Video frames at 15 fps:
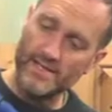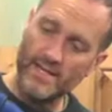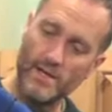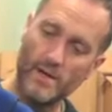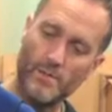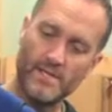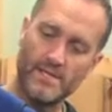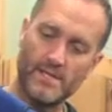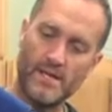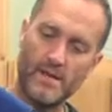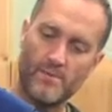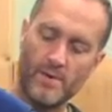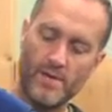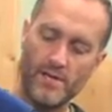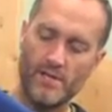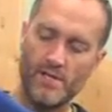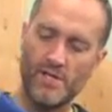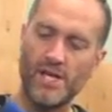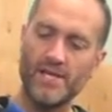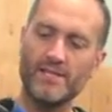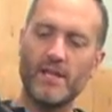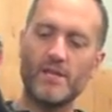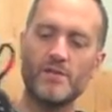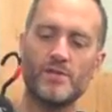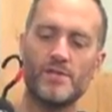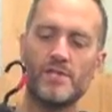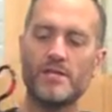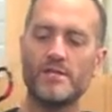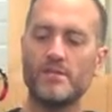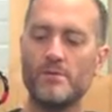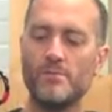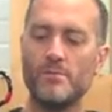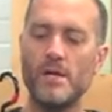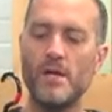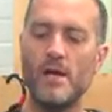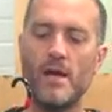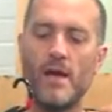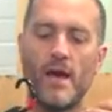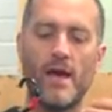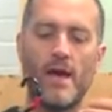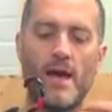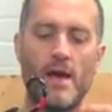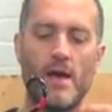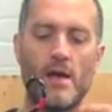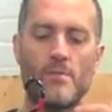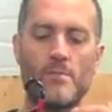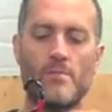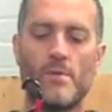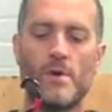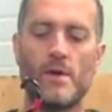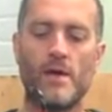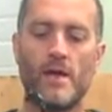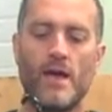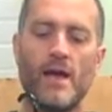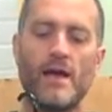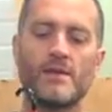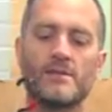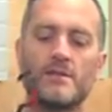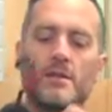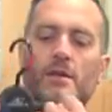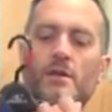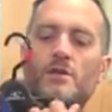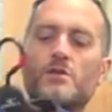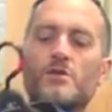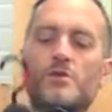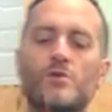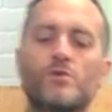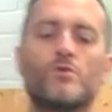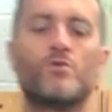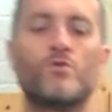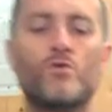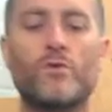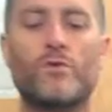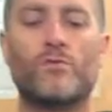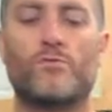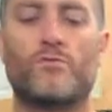Techno Butter neoprene. The chest entry system has like a dual